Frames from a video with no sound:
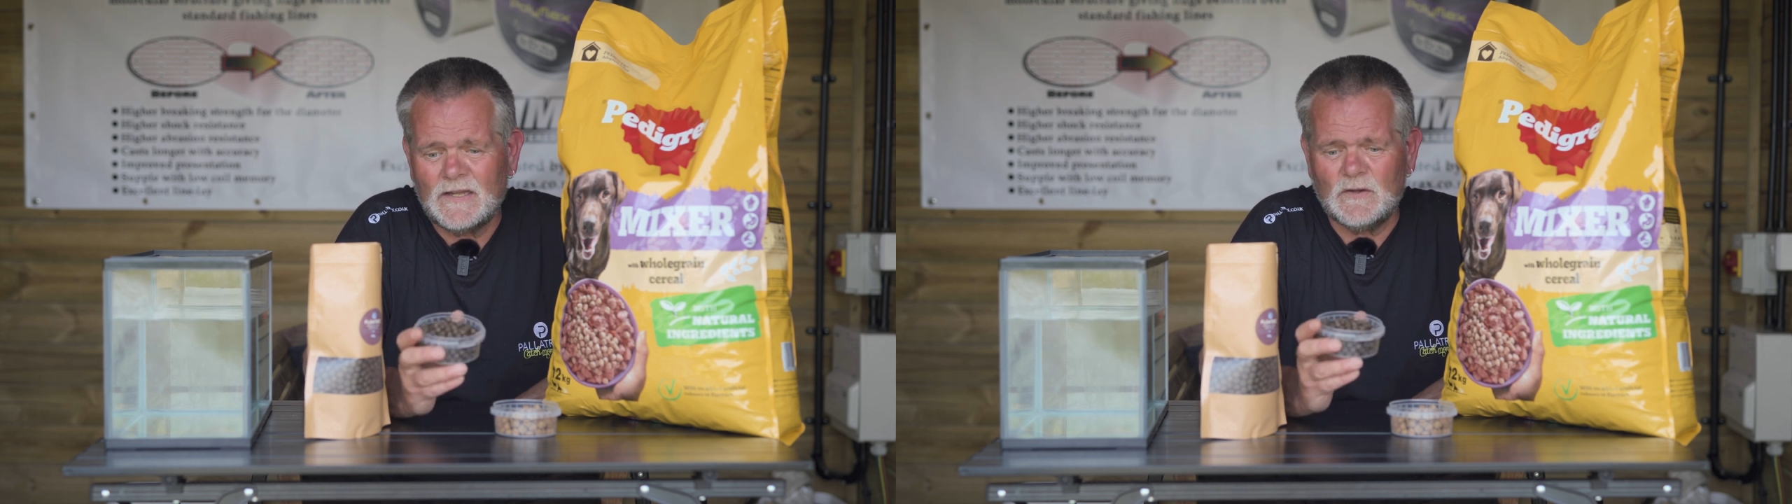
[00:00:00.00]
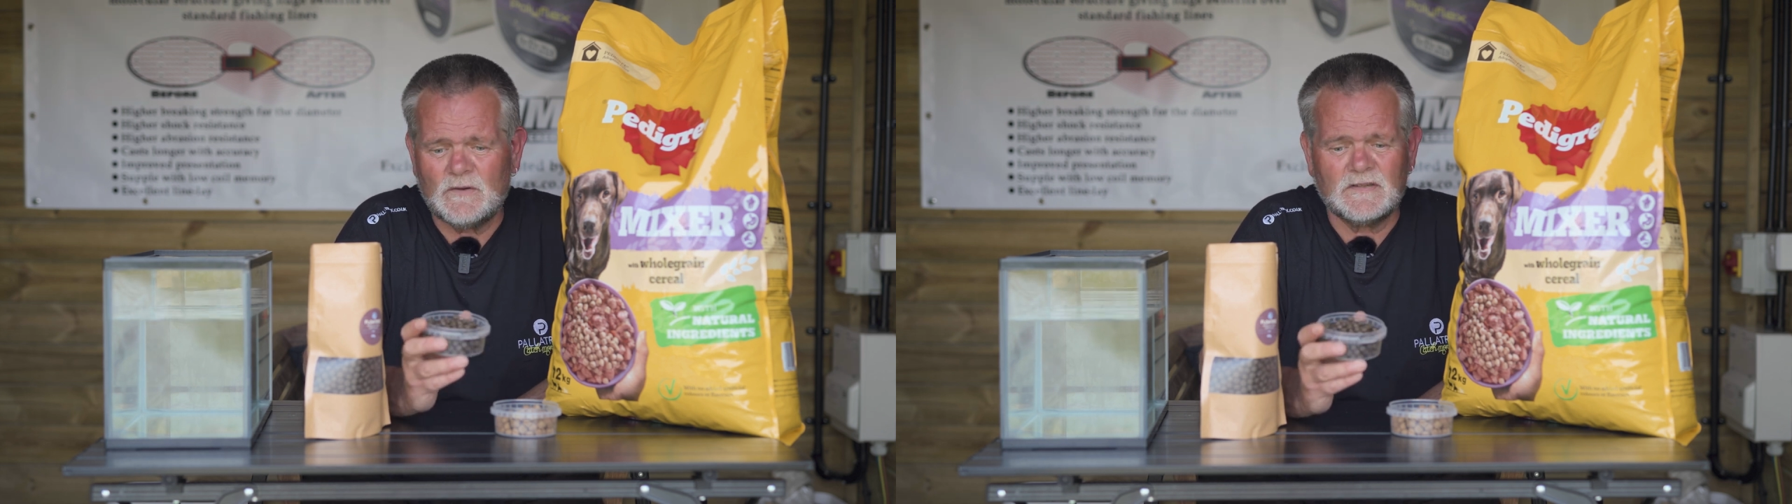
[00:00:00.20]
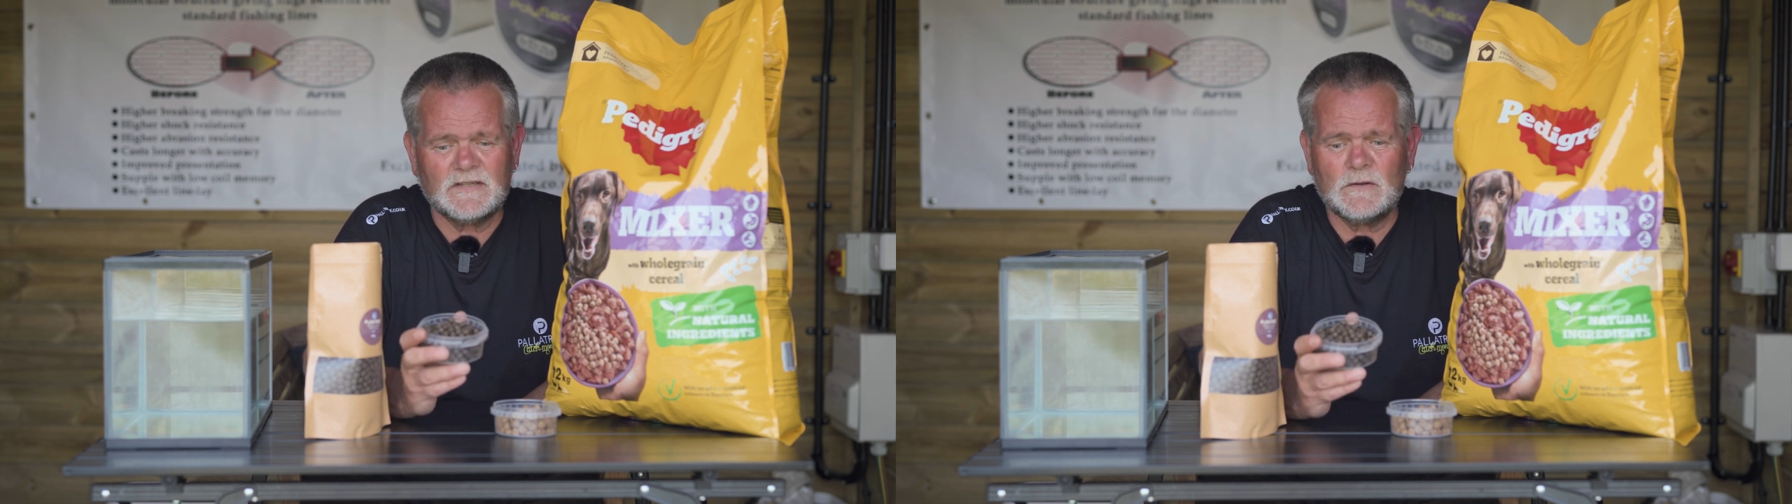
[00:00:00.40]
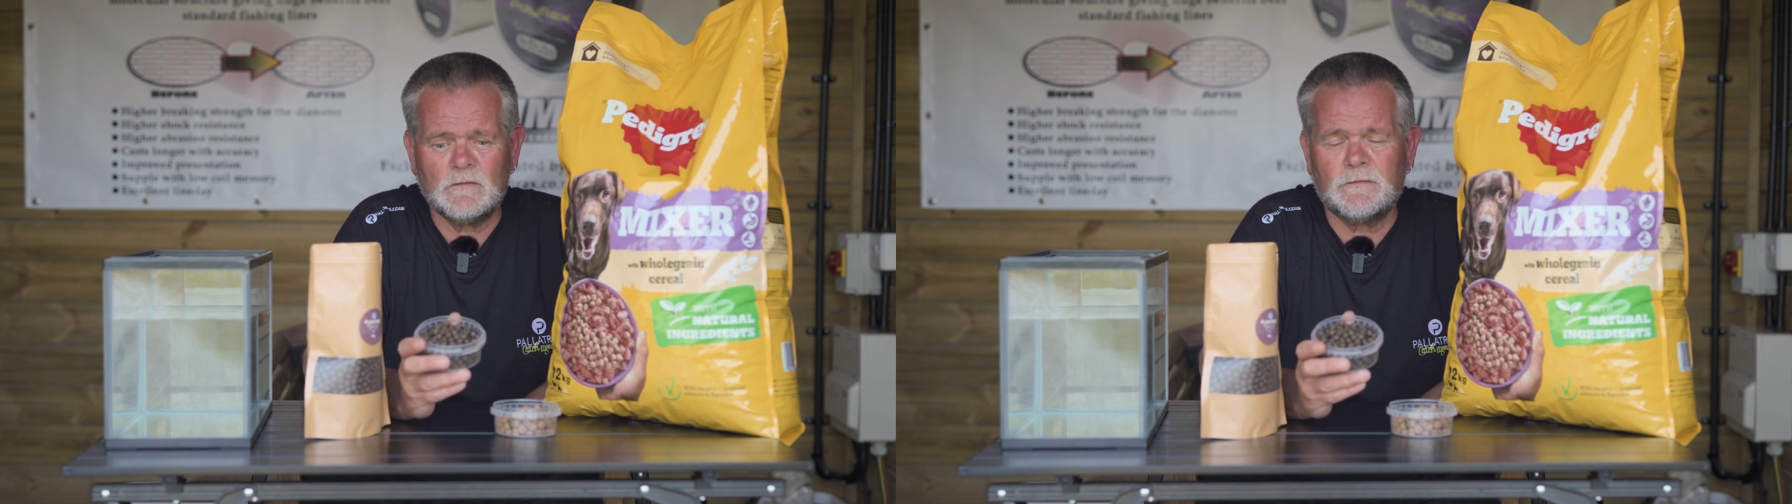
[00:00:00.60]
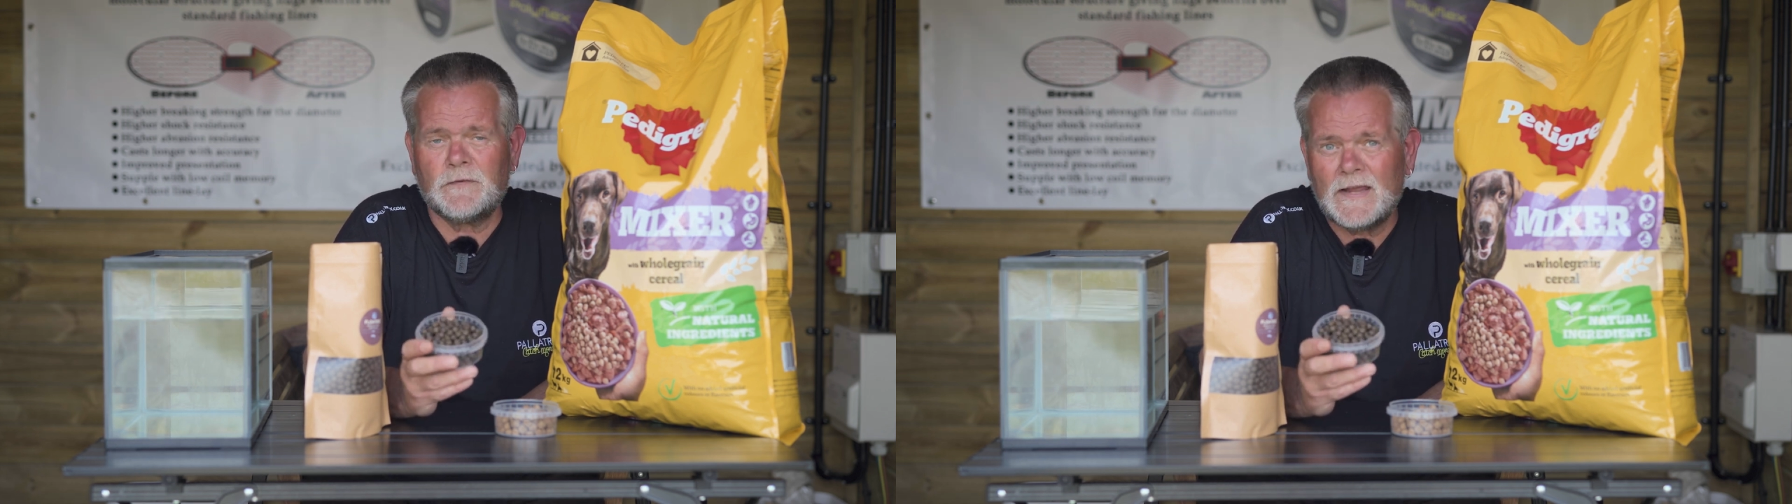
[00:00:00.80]
You can
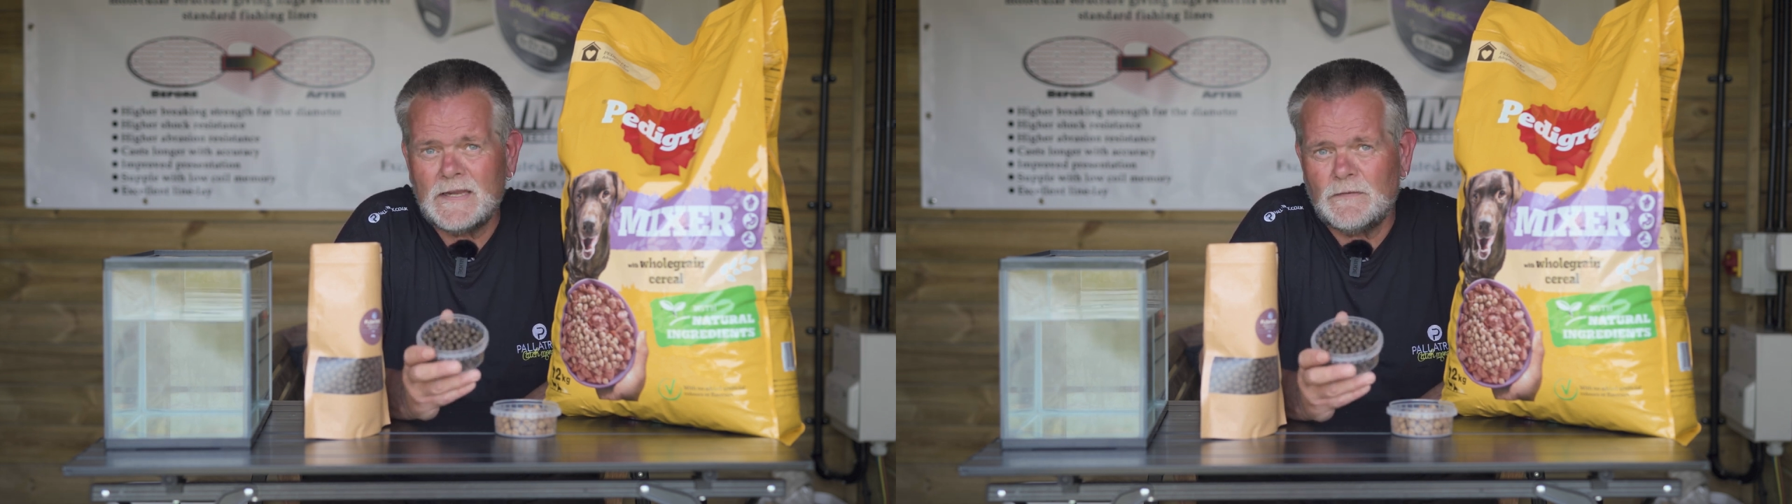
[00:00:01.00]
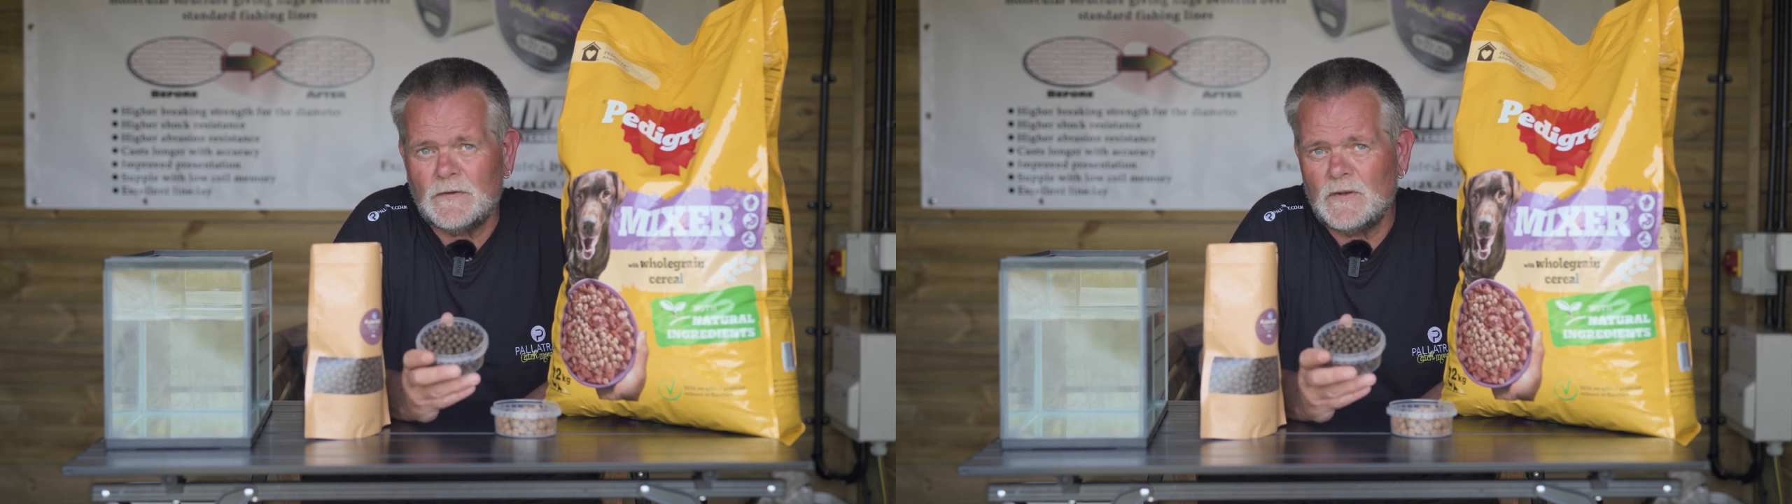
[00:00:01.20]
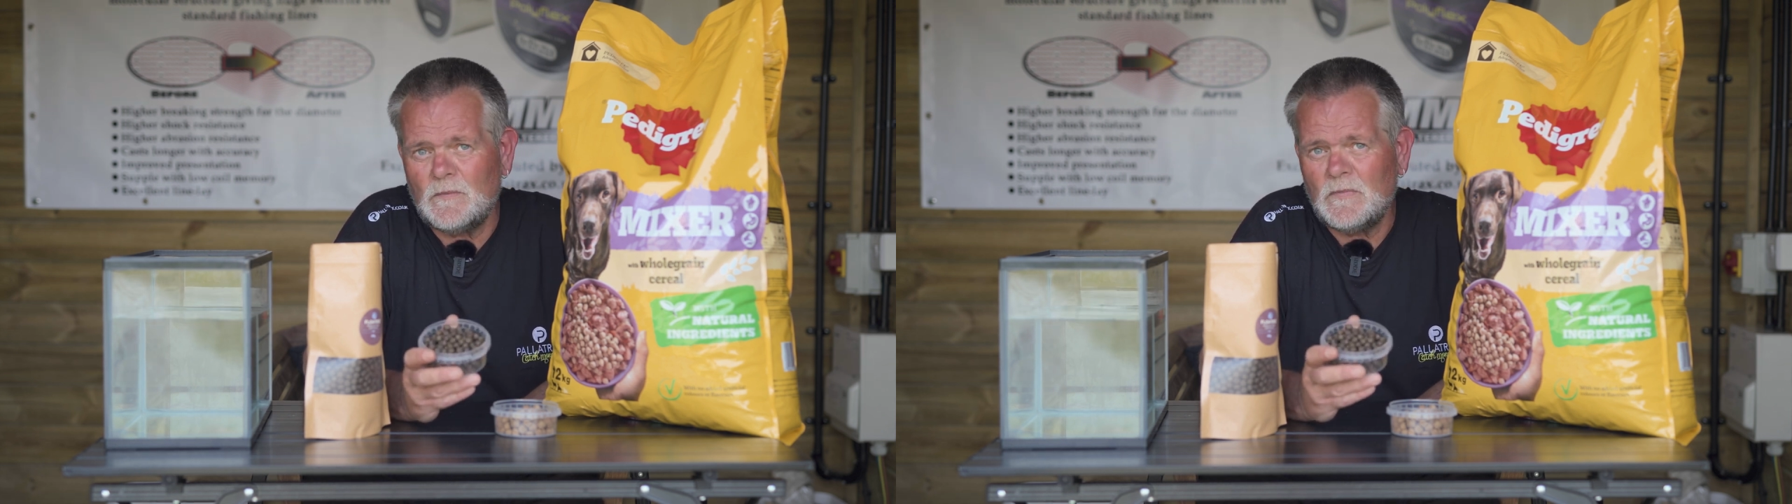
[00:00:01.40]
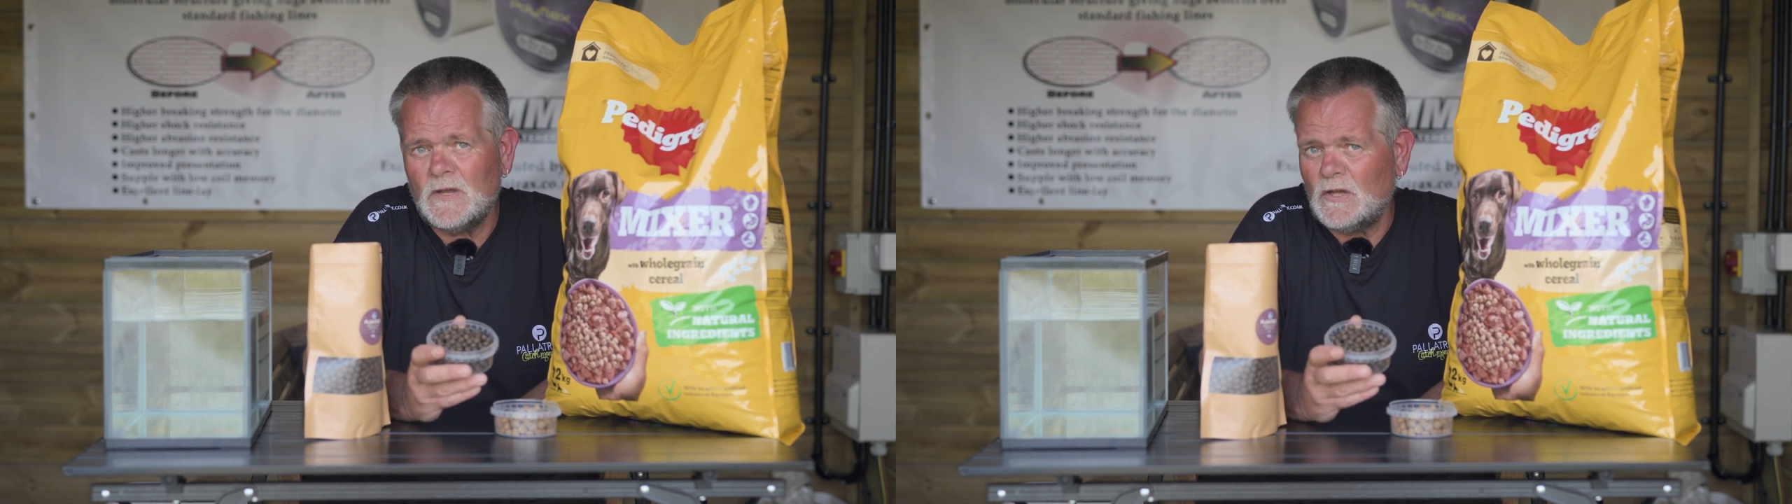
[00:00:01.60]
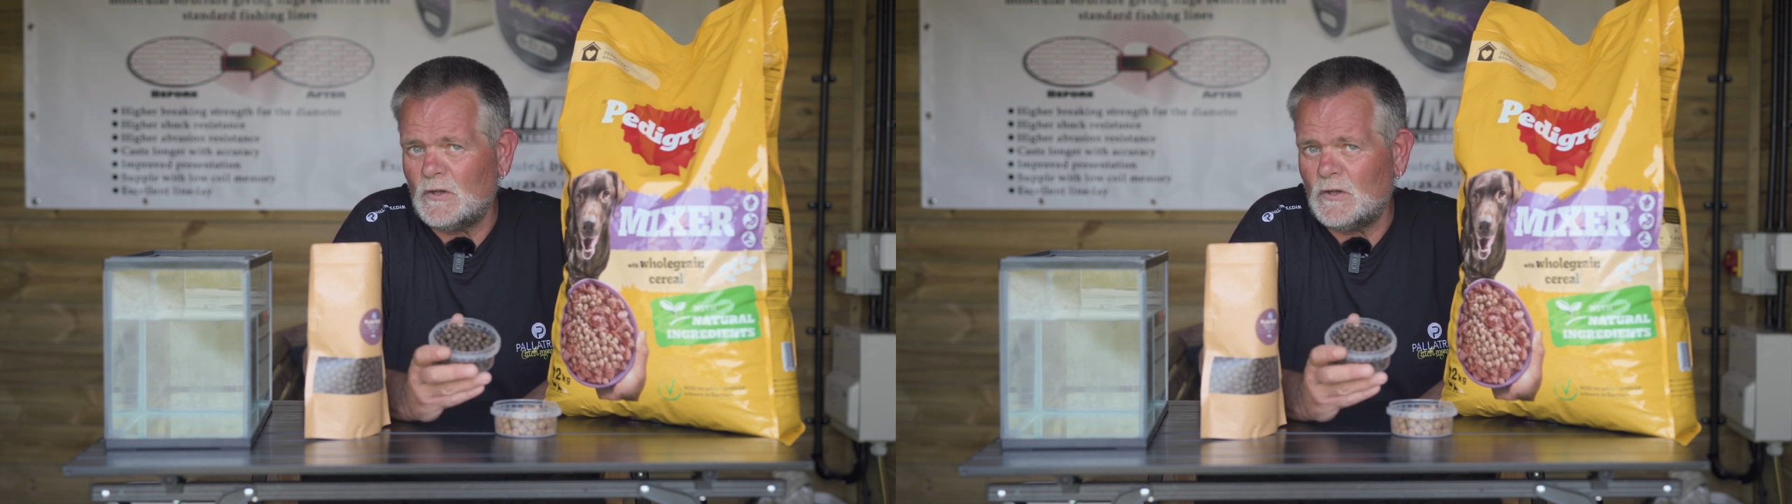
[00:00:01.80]
still flavour them.